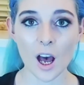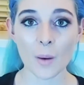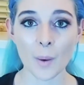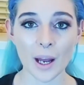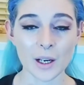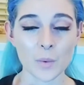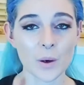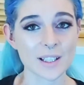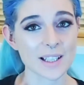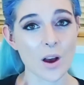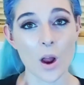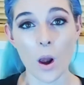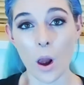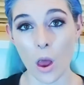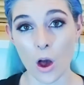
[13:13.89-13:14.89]
and it works
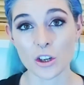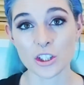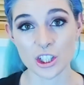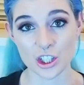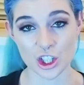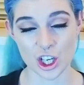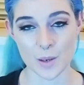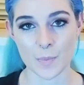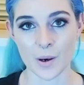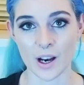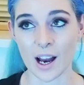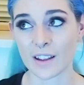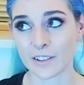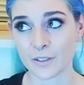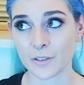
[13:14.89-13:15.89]
out a lot cheaper,
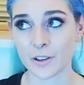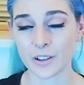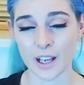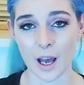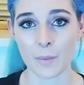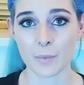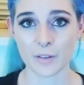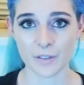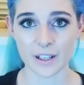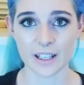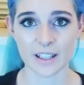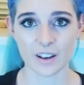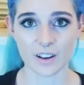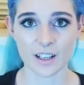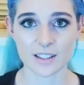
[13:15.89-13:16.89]
and the food can be really
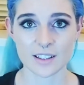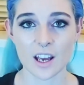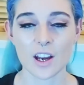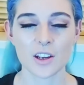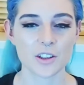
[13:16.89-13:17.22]
nice.